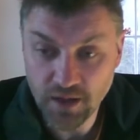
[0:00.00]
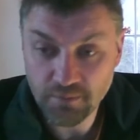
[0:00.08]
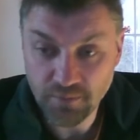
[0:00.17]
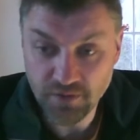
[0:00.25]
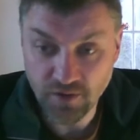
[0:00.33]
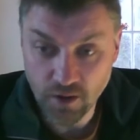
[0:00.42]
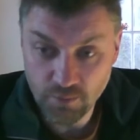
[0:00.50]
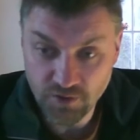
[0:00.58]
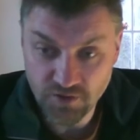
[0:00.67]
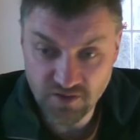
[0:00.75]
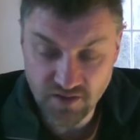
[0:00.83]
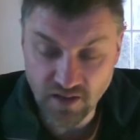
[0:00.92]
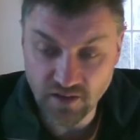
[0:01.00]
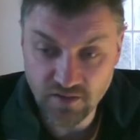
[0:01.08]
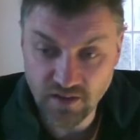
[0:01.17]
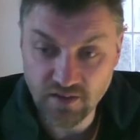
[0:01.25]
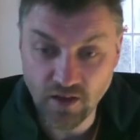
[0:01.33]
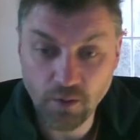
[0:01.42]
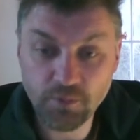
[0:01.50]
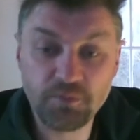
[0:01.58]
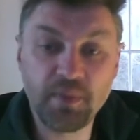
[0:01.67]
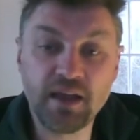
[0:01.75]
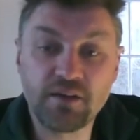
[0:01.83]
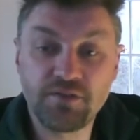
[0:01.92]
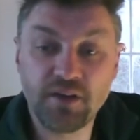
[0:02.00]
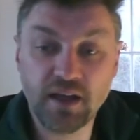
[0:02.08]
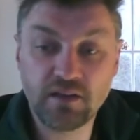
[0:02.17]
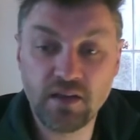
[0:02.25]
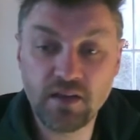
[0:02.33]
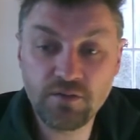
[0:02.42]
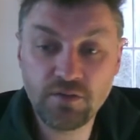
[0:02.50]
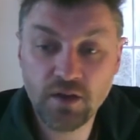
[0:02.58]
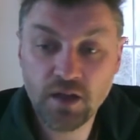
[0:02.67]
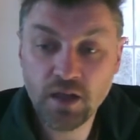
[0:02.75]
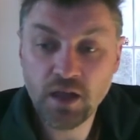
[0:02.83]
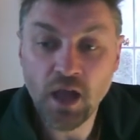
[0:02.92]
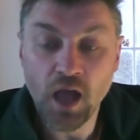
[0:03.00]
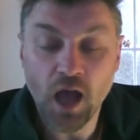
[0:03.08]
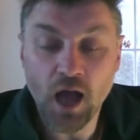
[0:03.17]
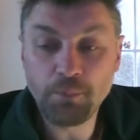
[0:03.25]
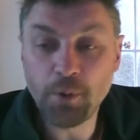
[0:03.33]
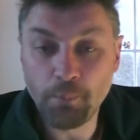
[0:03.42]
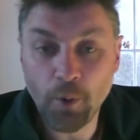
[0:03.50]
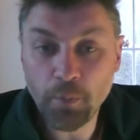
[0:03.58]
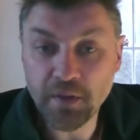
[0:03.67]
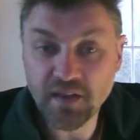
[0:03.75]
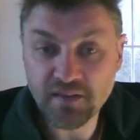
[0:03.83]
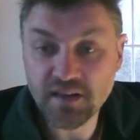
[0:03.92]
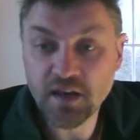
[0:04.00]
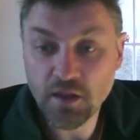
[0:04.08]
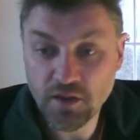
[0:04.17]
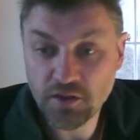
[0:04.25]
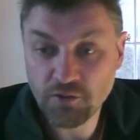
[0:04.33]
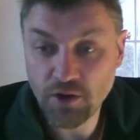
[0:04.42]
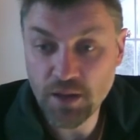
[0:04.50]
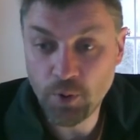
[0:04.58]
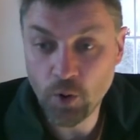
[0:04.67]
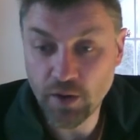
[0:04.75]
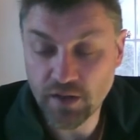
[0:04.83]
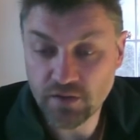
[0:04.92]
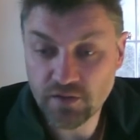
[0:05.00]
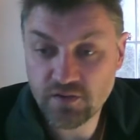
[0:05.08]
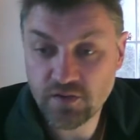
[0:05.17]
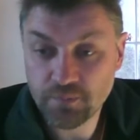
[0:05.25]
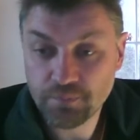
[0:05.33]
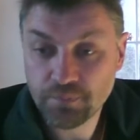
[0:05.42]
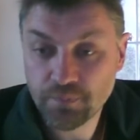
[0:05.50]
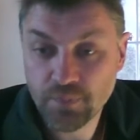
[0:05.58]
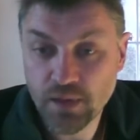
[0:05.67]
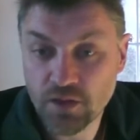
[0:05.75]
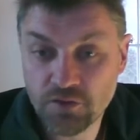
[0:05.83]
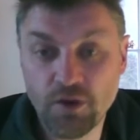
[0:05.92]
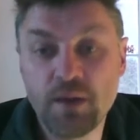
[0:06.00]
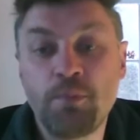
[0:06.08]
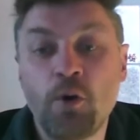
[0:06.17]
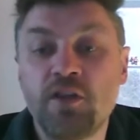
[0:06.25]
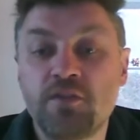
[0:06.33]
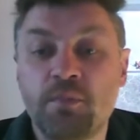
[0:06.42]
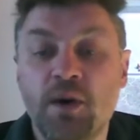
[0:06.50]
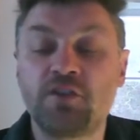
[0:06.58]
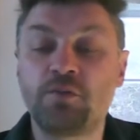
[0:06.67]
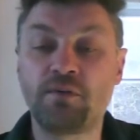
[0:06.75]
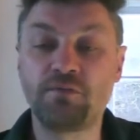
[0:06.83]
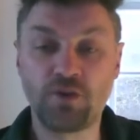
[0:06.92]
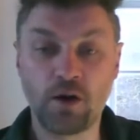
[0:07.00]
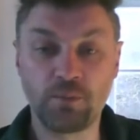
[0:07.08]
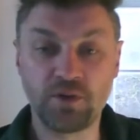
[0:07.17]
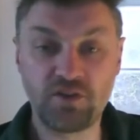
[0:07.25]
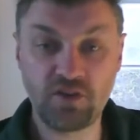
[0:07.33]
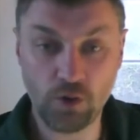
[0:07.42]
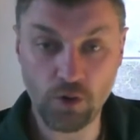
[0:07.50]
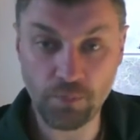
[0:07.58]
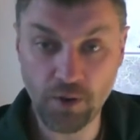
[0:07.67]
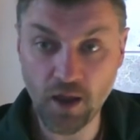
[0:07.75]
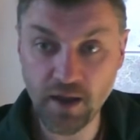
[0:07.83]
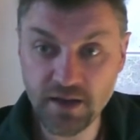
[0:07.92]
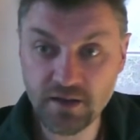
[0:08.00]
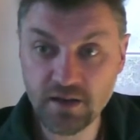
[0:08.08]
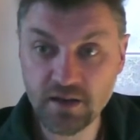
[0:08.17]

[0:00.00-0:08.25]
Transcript: Its armor's being effective. But Bobby does another 3 points. 3 points minus 1 for armor is 2 applied.